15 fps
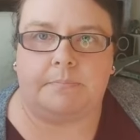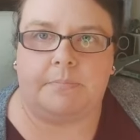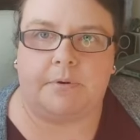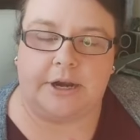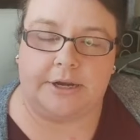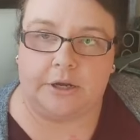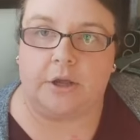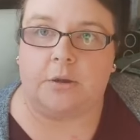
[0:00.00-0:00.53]

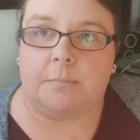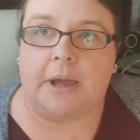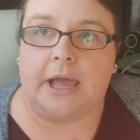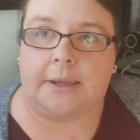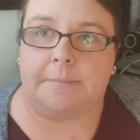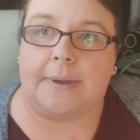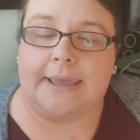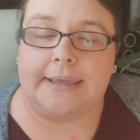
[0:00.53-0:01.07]
brand new
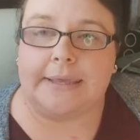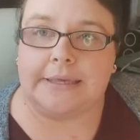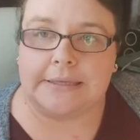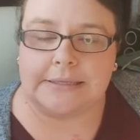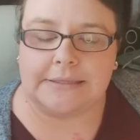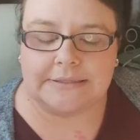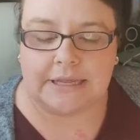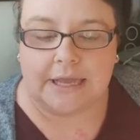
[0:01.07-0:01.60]
bag
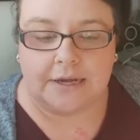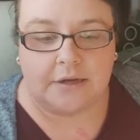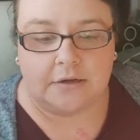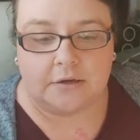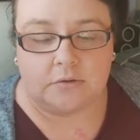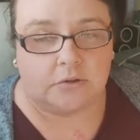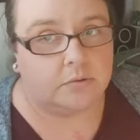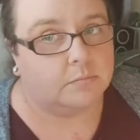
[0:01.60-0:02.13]
makers and